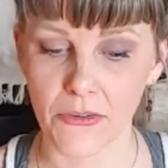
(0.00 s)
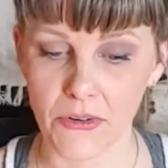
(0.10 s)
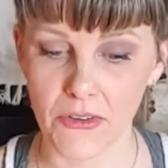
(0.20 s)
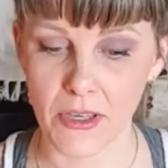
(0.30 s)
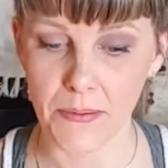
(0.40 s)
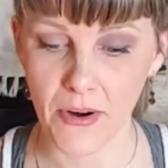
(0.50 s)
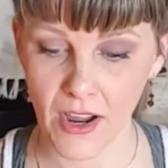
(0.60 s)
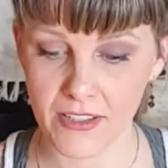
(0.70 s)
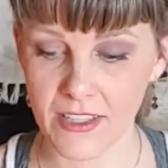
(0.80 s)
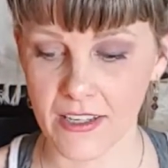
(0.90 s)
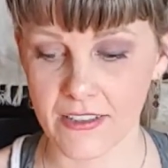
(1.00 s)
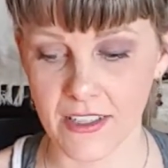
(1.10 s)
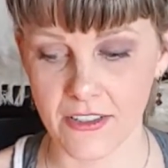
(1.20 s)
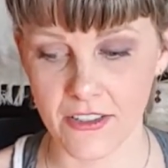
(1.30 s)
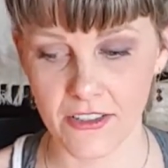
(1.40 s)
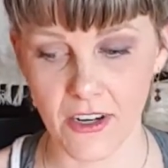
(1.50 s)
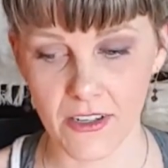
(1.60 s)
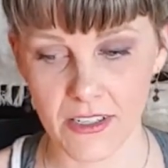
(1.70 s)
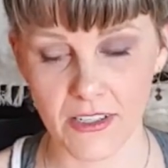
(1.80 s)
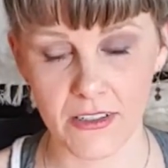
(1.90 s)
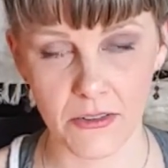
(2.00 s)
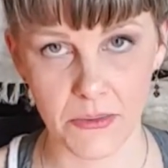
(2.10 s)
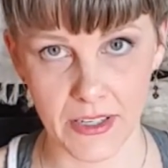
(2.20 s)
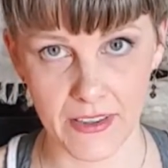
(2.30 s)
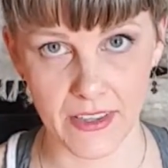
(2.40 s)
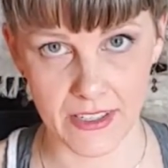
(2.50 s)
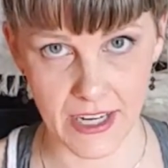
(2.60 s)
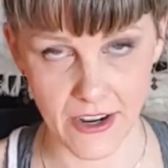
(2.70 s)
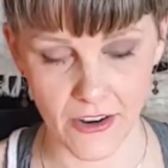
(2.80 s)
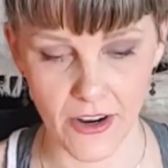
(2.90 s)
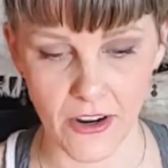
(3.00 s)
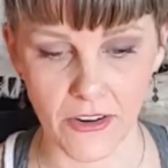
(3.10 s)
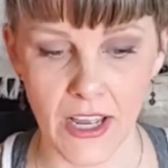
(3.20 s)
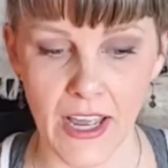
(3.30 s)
through the process that started with the tarot.